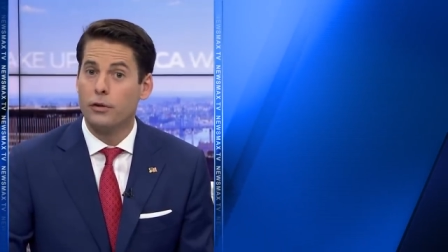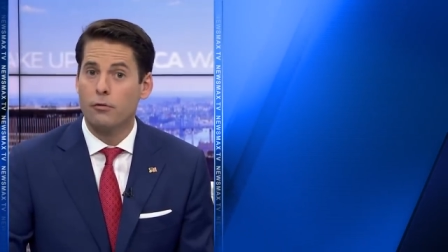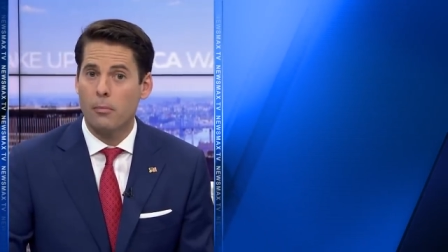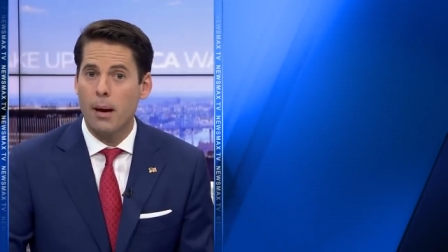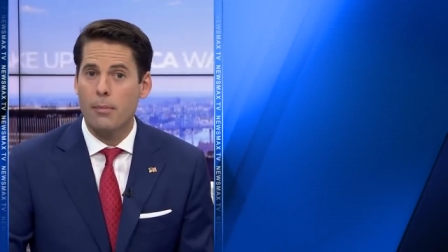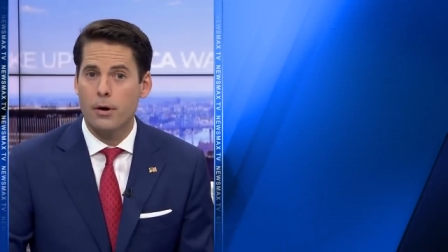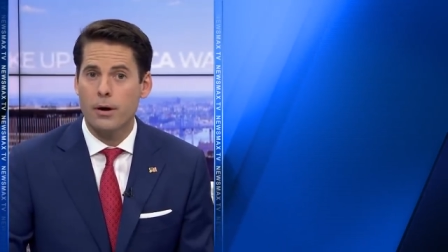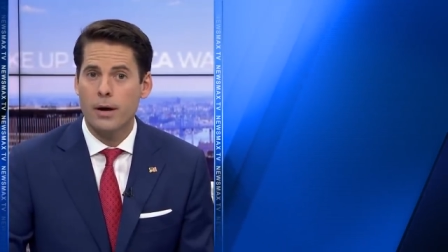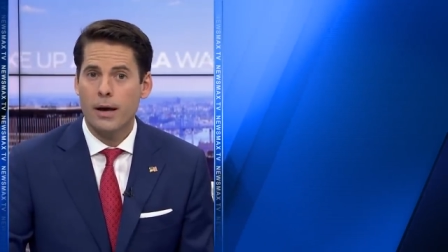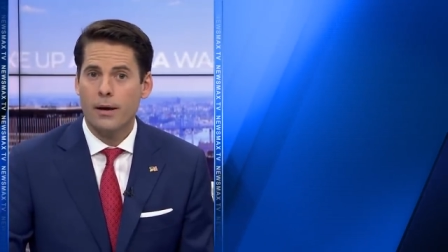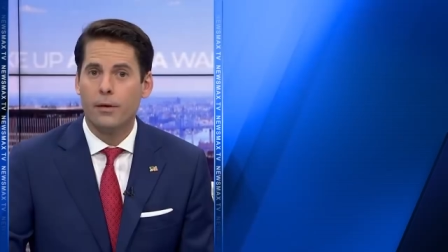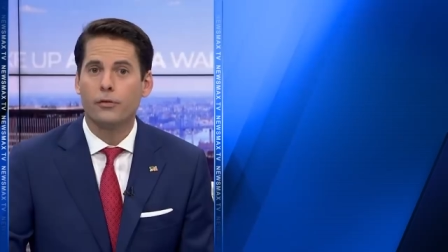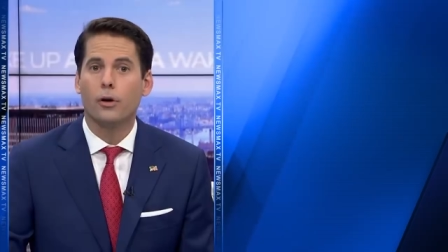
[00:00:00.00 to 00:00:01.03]
And remember,
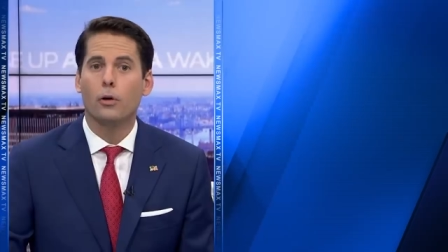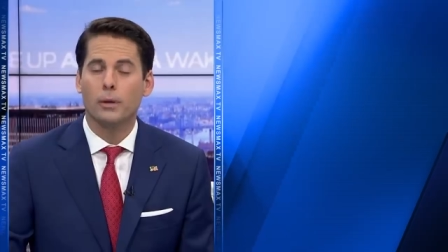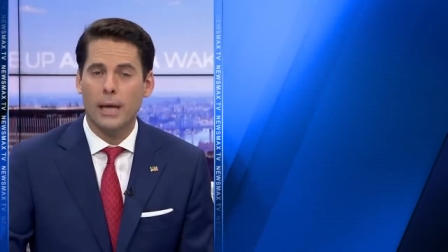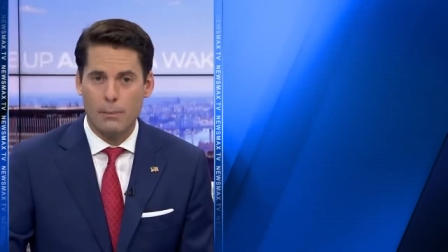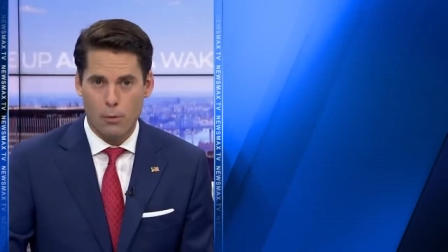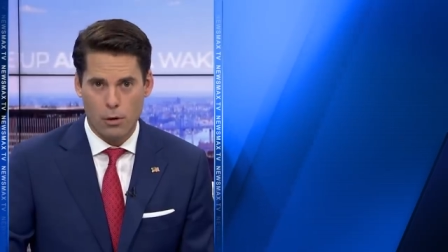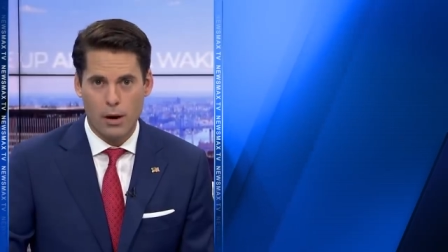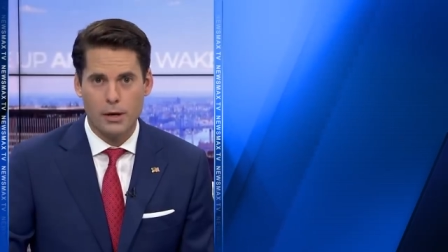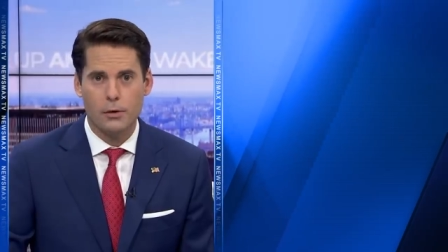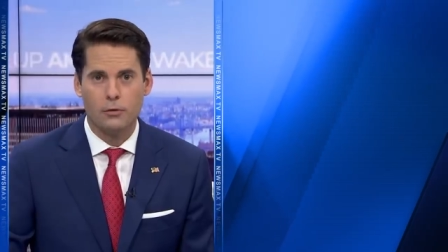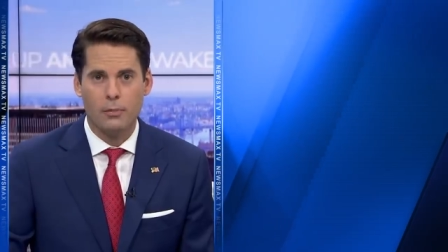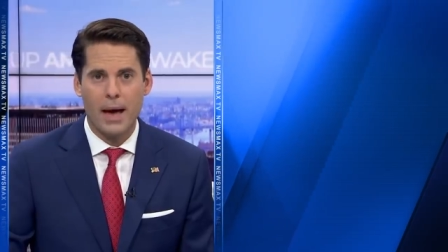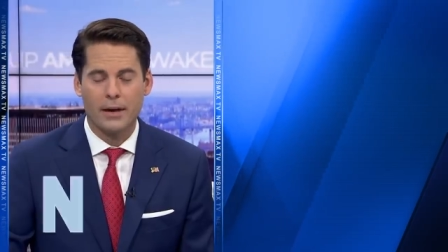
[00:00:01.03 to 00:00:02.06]
there's a whole lot more on
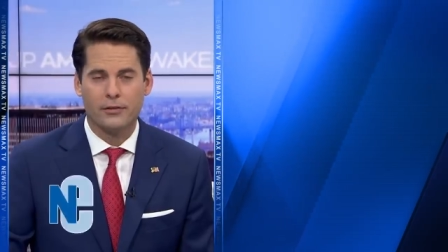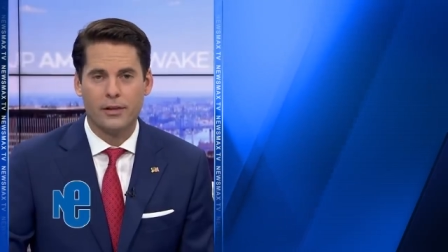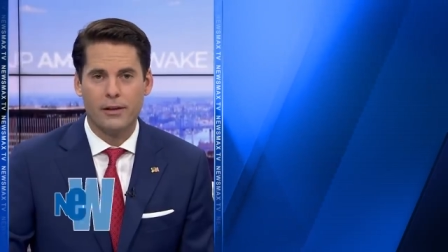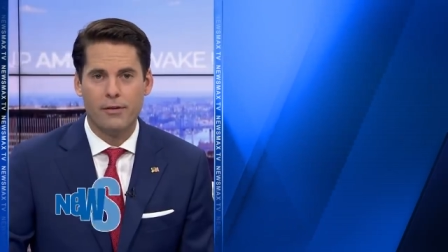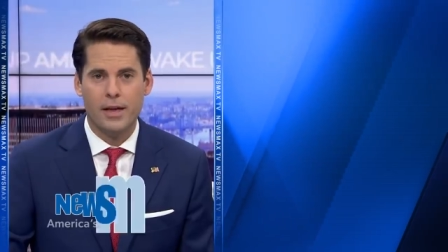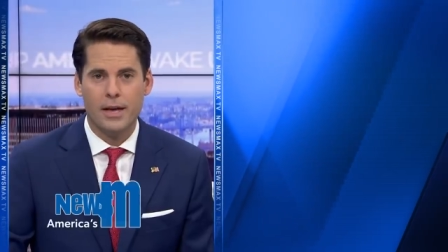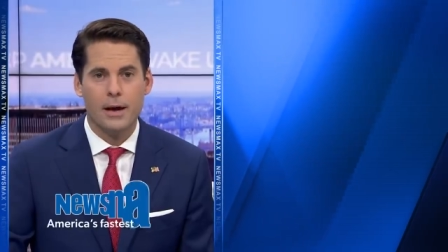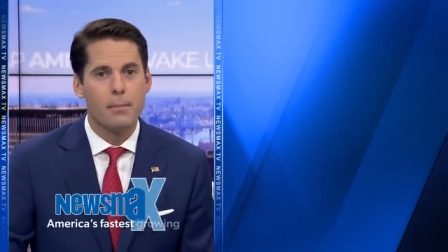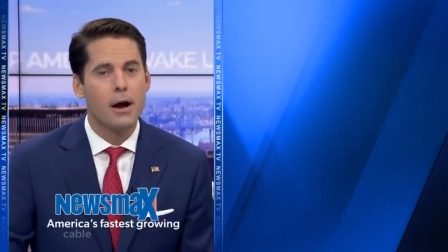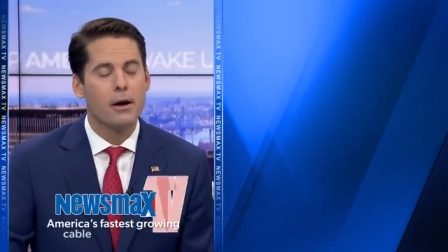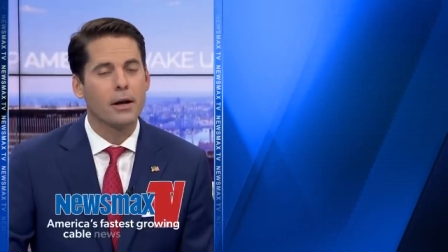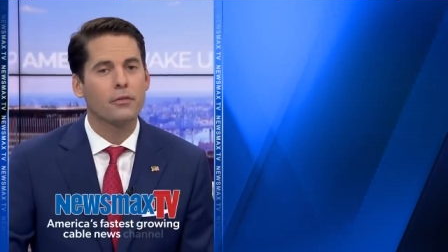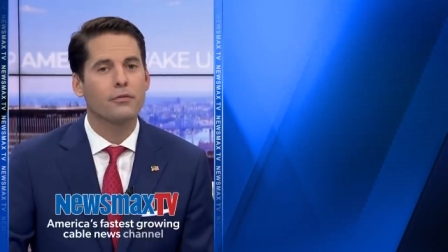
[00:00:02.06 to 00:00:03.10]
Newsmax TV,
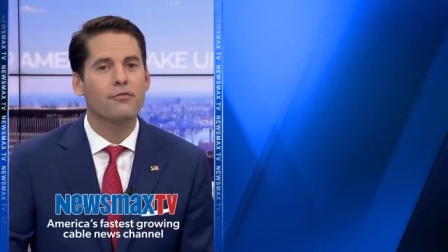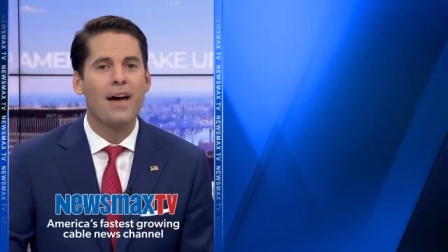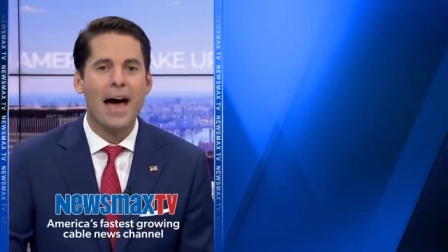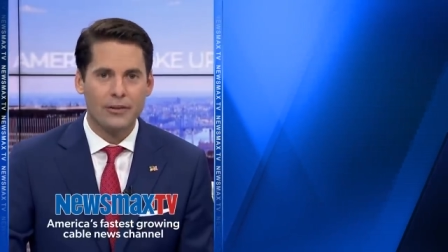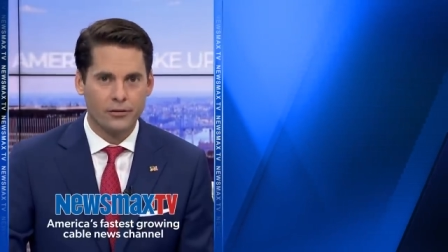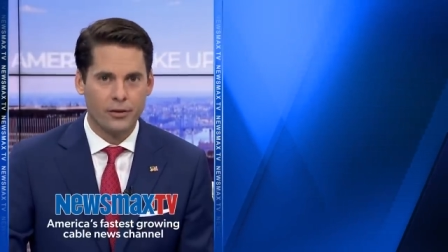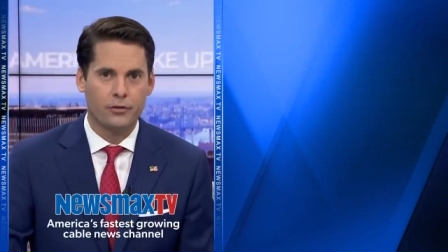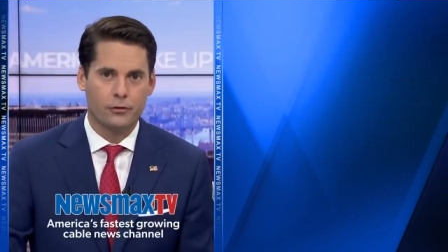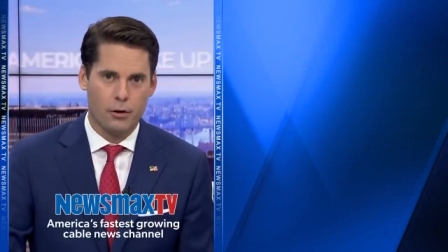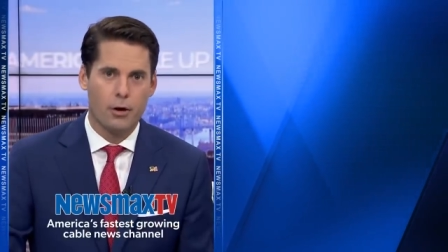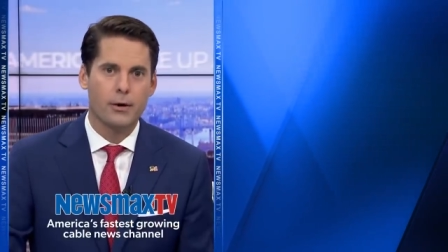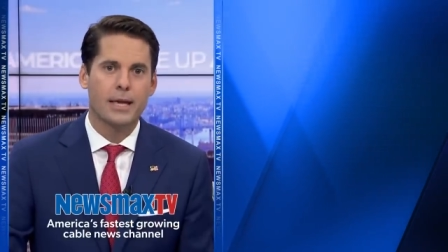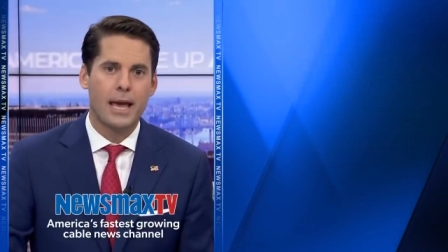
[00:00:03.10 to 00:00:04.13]
America's fastest
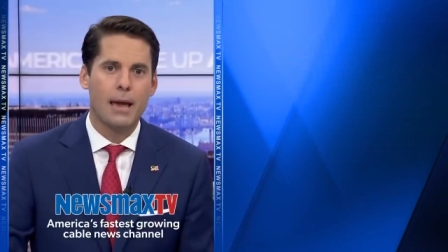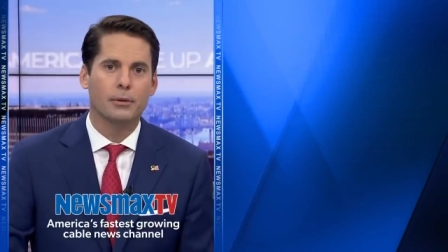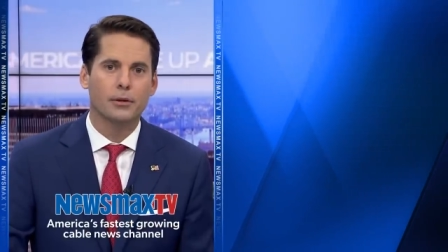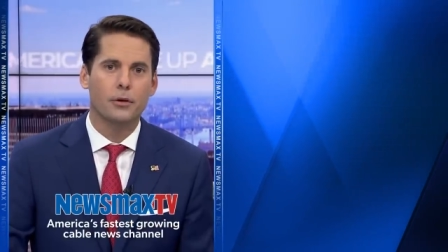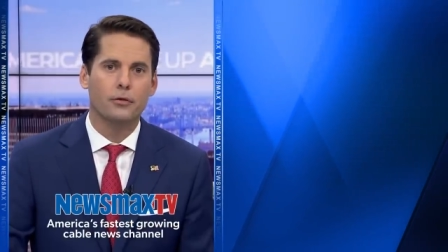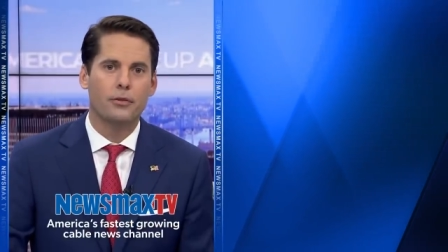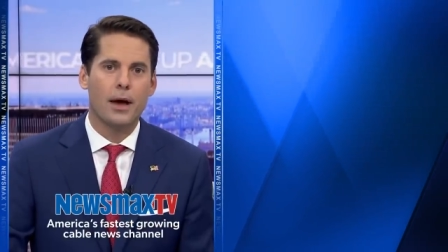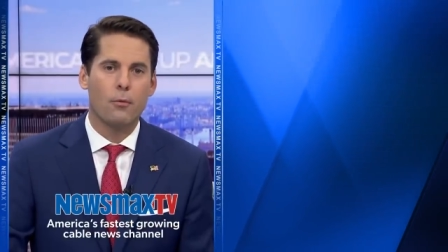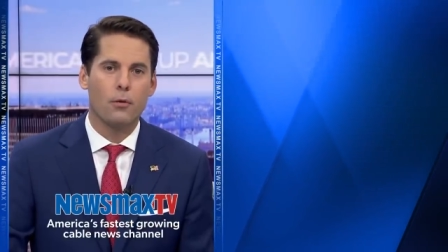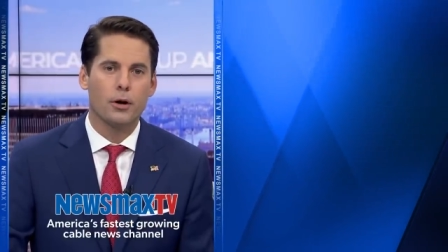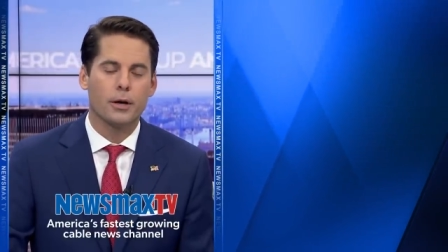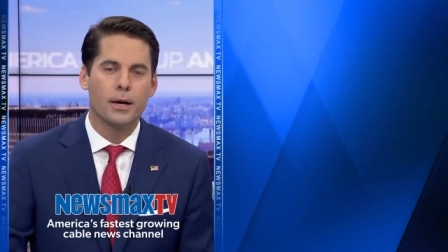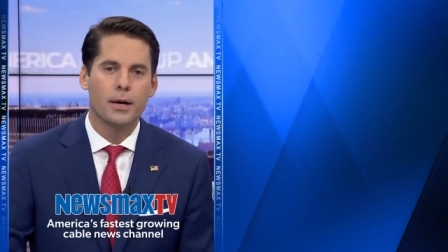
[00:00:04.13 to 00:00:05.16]
growing cable news
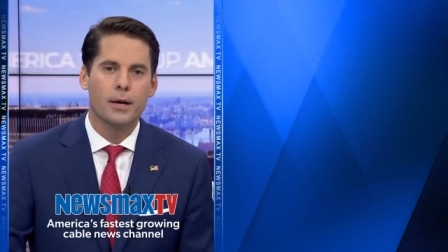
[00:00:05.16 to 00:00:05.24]
network.